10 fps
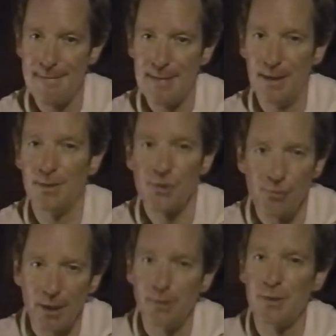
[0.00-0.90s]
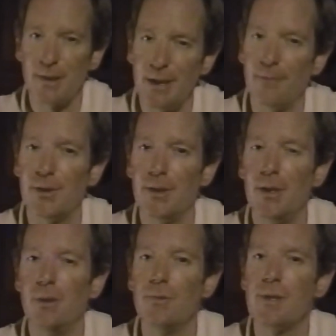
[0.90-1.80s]
In the struggle to cover the
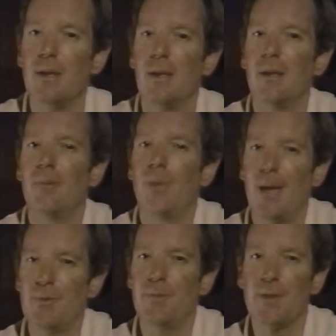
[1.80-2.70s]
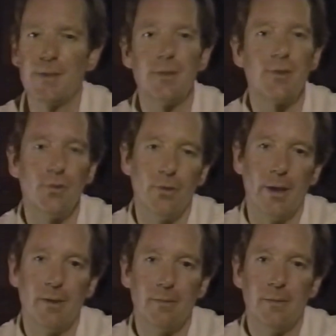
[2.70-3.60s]
news, perhaps we missed the
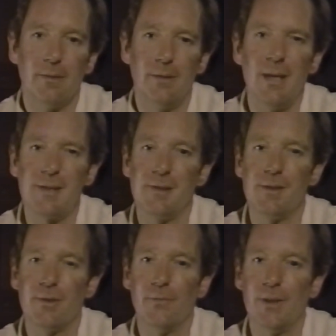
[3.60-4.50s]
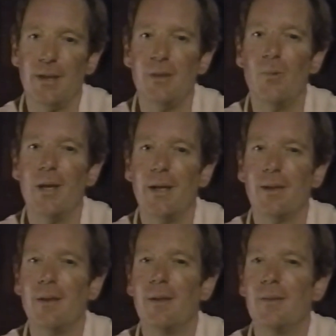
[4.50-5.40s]
story, the essence of it anyway,
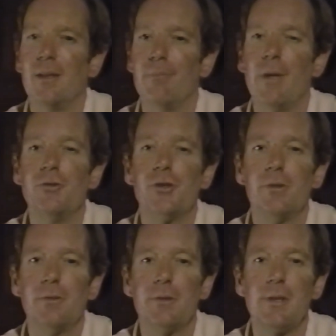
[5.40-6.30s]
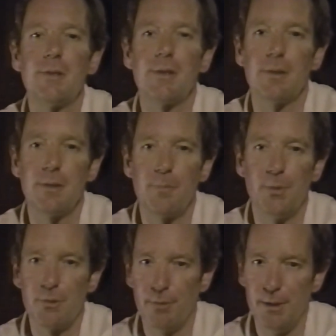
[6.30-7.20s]
the emotional distance
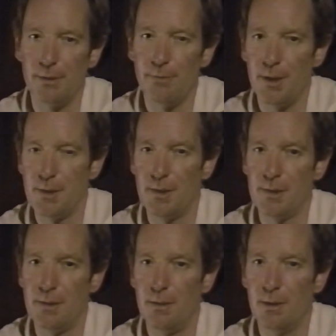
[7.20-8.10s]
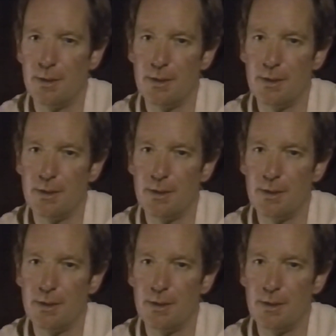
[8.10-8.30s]
between the races that